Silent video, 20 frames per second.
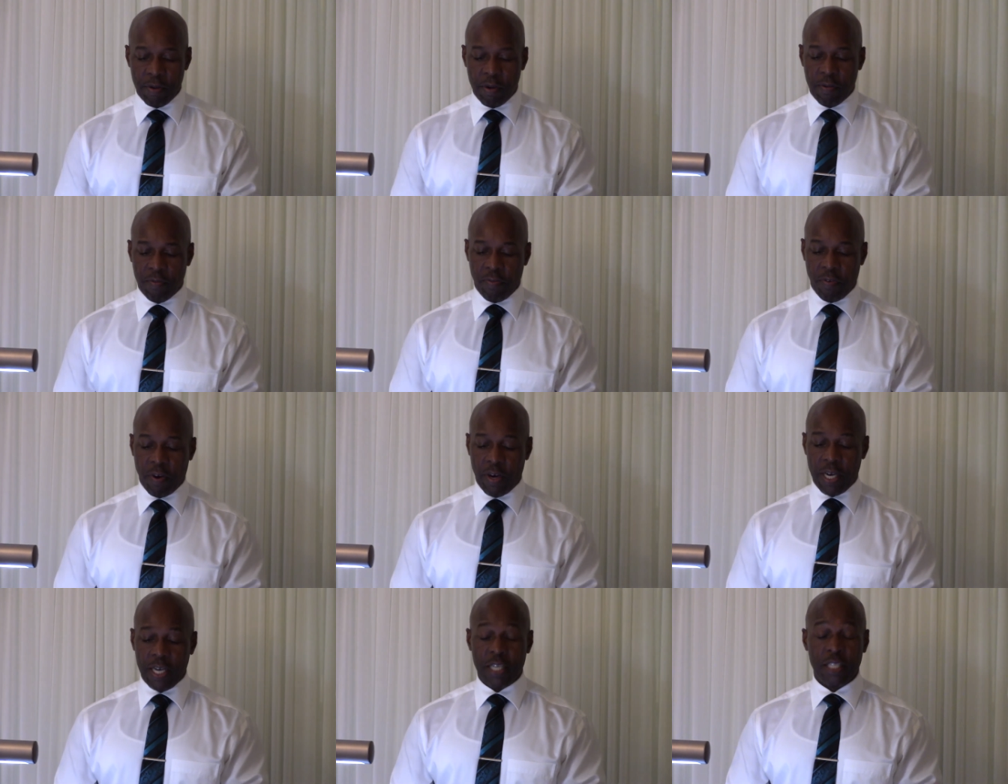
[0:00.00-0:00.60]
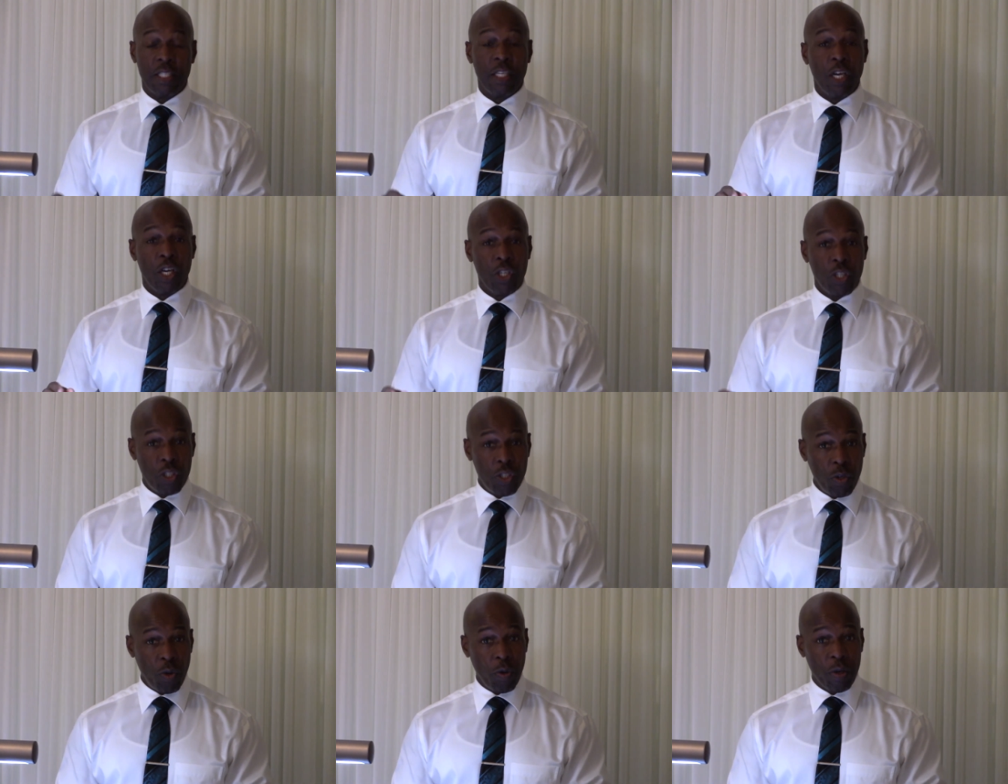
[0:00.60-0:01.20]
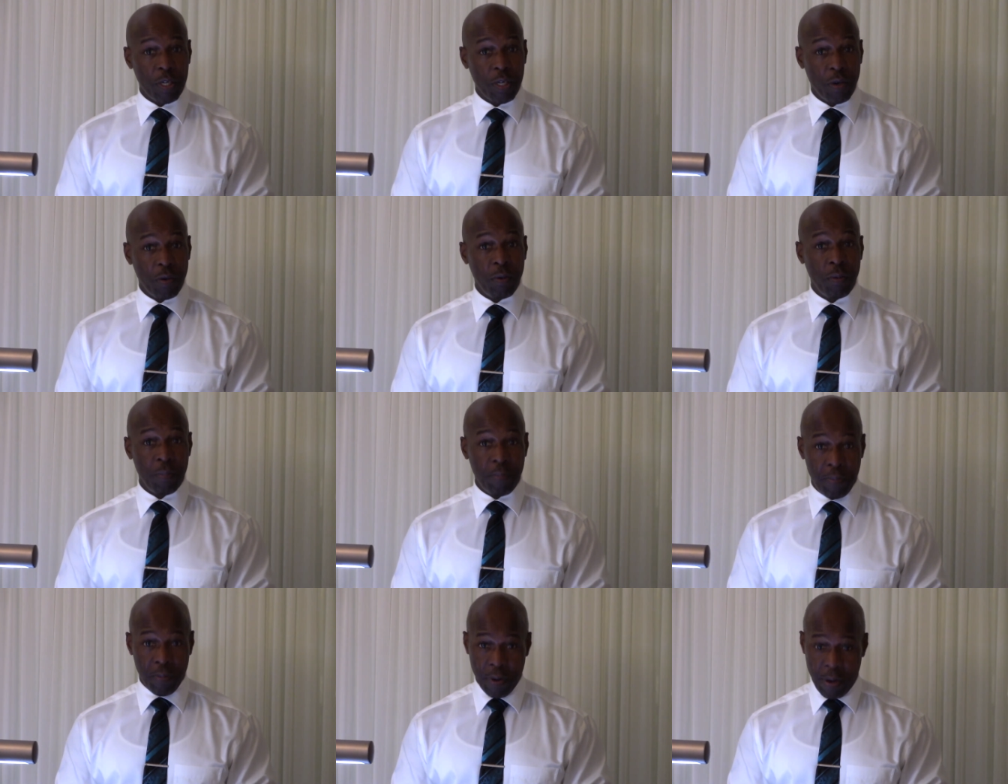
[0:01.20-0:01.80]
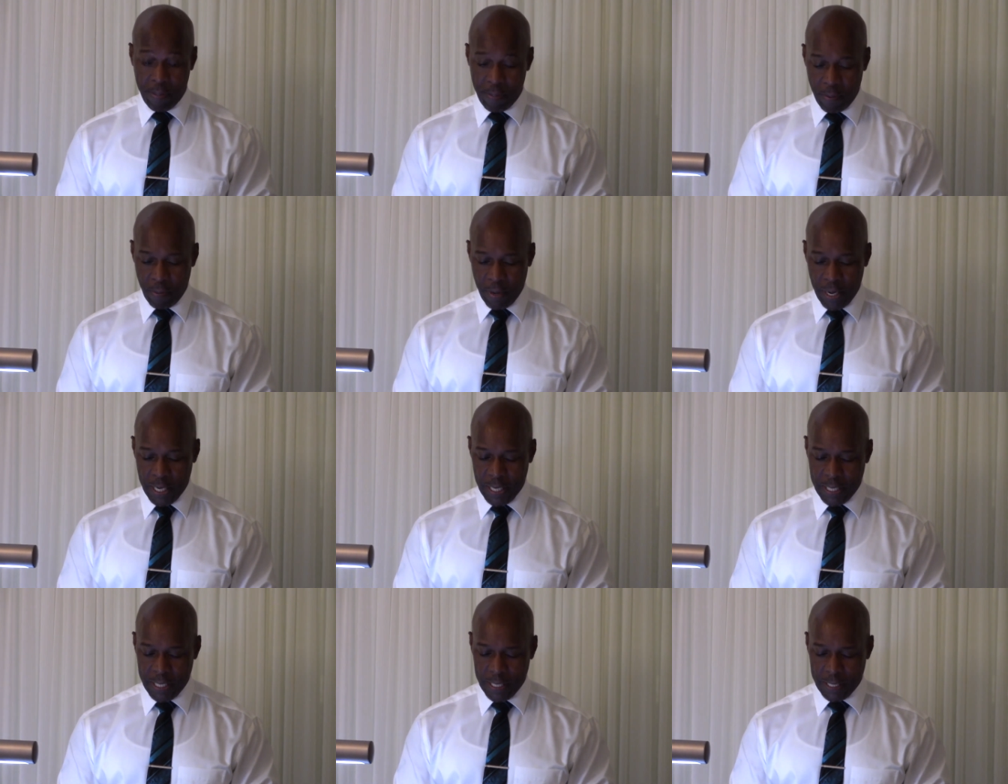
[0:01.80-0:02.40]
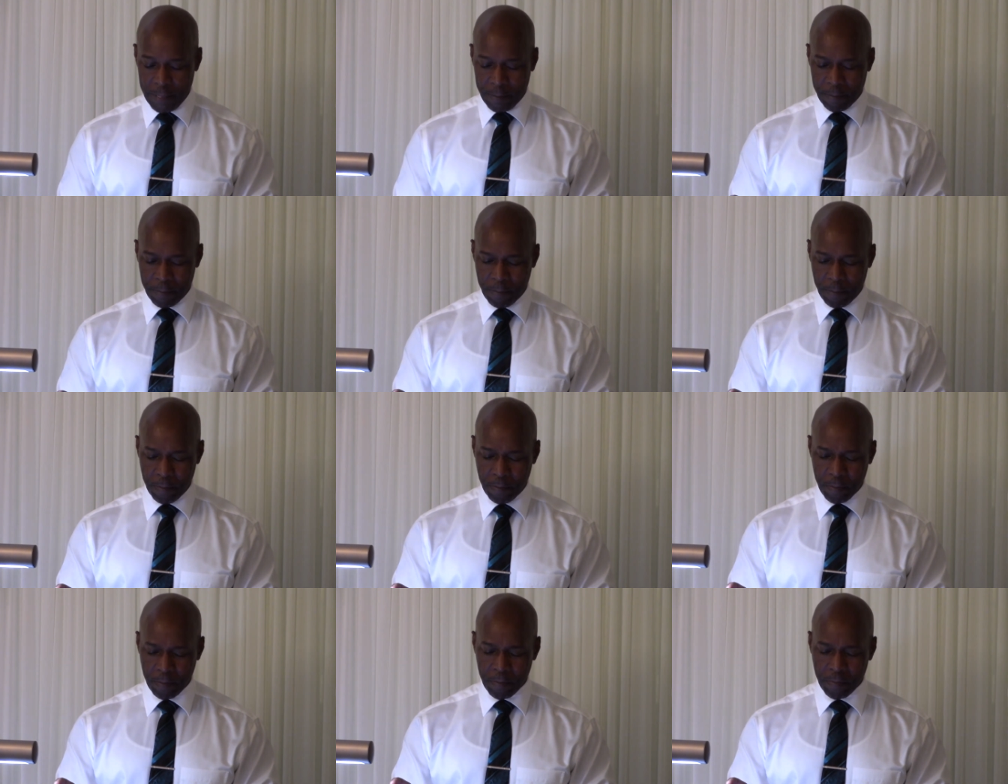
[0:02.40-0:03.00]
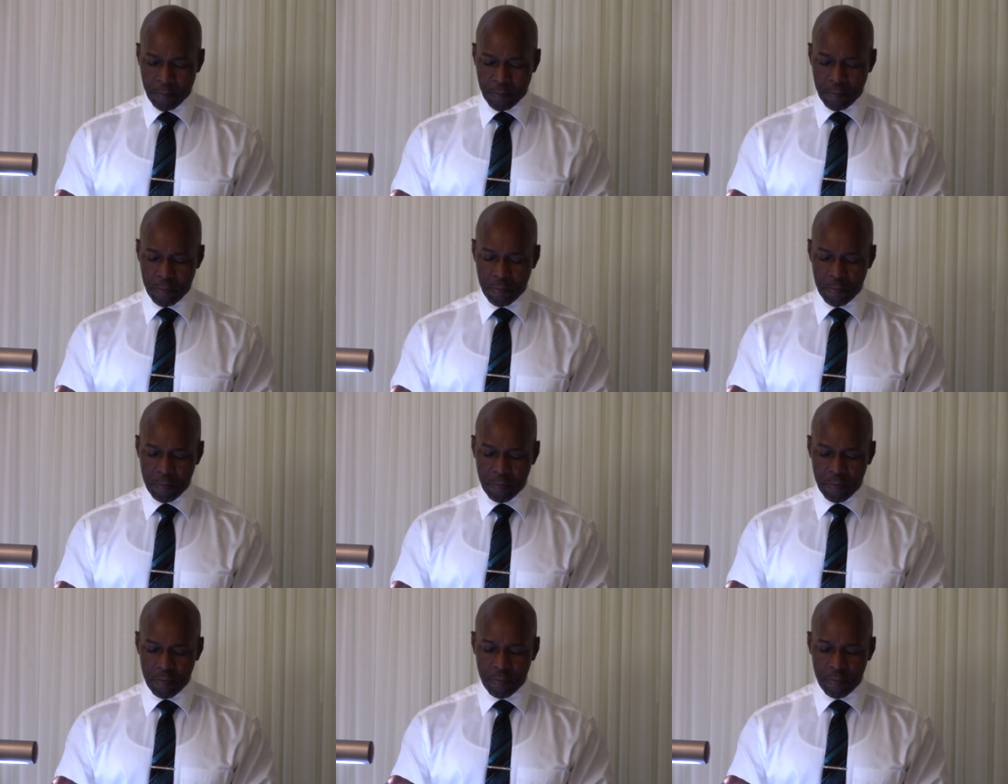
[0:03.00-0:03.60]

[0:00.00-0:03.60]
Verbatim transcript: for his soil preparation. Yes.